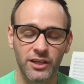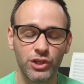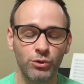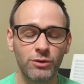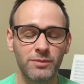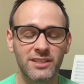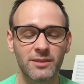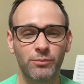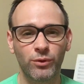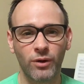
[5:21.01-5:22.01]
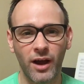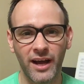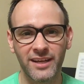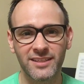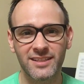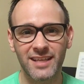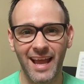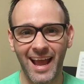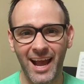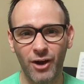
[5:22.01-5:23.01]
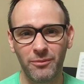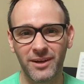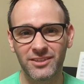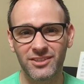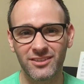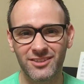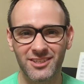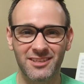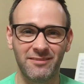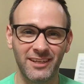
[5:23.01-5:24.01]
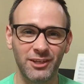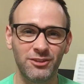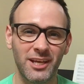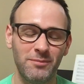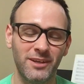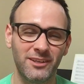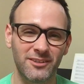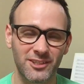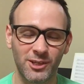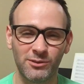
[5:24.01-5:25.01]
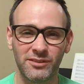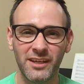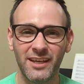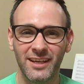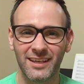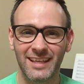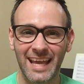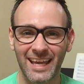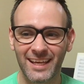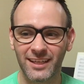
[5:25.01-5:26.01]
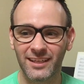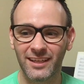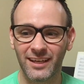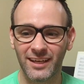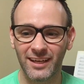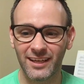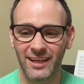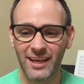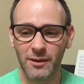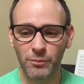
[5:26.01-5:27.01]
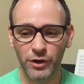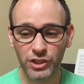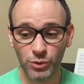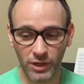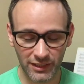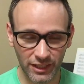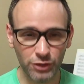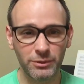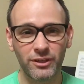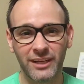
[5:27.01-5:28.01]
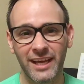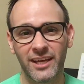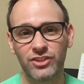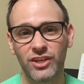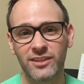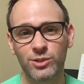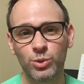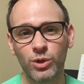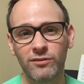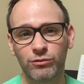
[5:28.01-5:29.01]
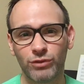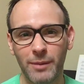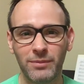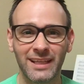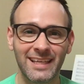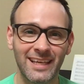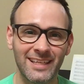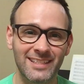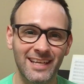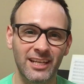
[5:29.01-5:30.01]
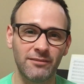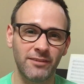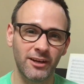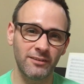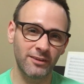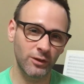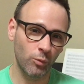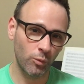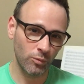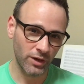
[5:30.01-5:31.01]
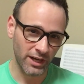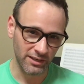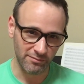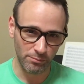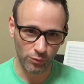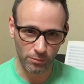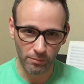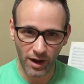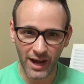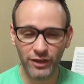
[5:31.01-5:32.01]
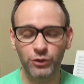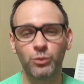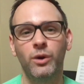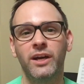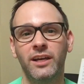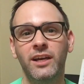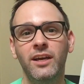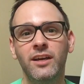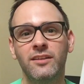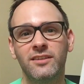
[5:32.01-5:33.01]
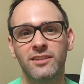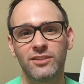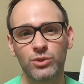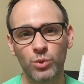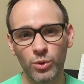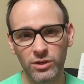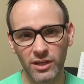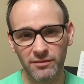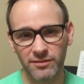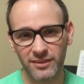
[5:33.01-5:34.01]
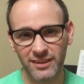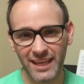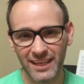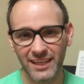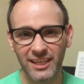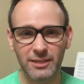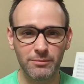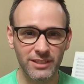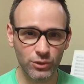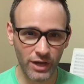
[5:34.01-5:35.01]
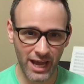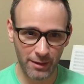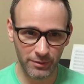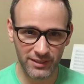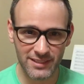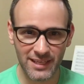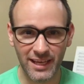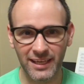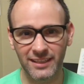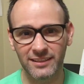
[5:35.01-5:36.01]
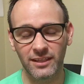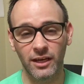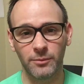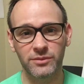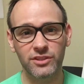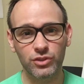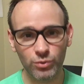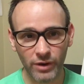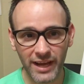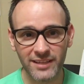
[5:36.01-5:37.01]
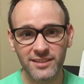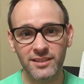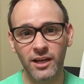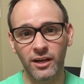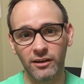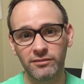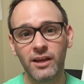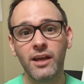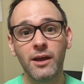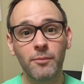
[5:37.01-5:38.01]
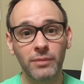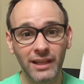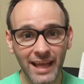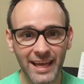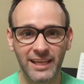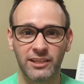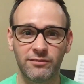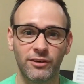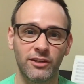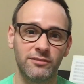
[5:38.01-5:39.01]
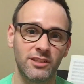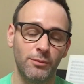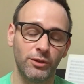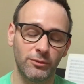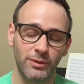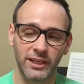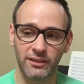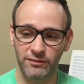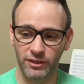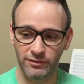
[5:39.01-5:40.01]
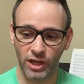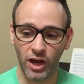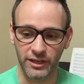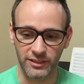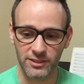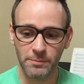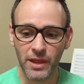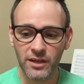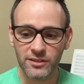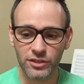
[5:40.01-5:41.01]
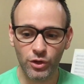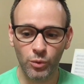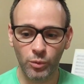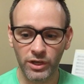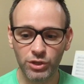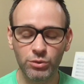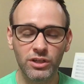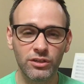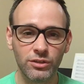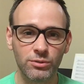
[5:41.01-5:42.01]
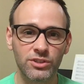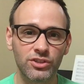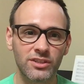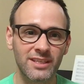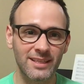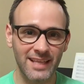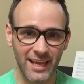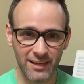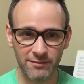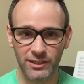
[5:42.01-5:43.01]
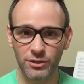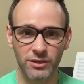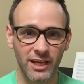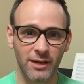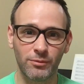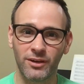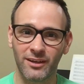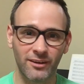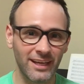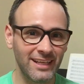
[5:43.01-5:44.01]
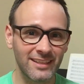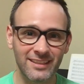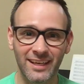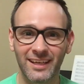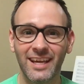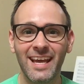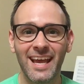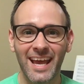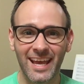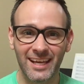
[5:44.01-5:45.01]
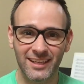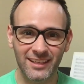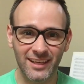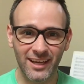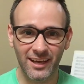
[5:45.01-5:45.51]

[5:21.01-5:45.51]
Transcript: You would be surprised how much just videotaping yourself can put you a little bit on edge and sort of replicate in a very, very kind of more mild way these sort of thinking and mental habits and stress of playing in front of someone or playing in front of an audience. So what you can do is just take a video camera or anything and